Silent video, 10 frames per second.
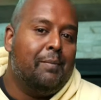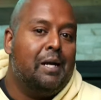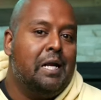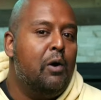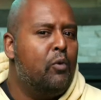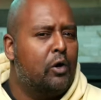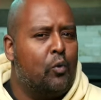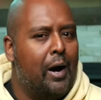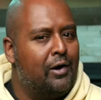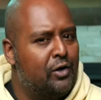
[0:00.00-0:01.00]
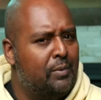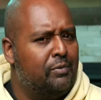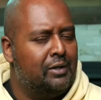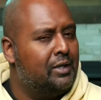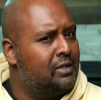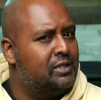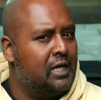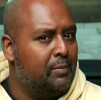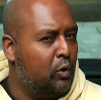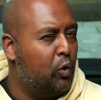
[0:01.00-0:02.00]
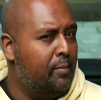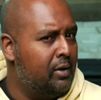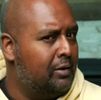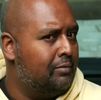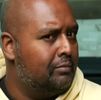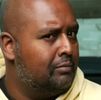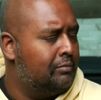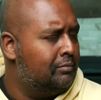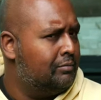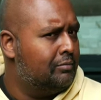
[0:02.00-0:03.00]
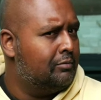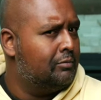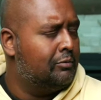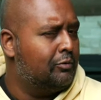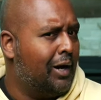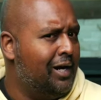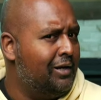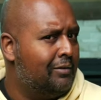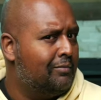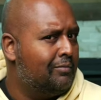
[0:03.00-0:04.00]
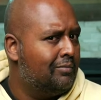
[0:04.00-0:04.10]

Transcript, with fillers: keep my network wired up with the same equipment. Right?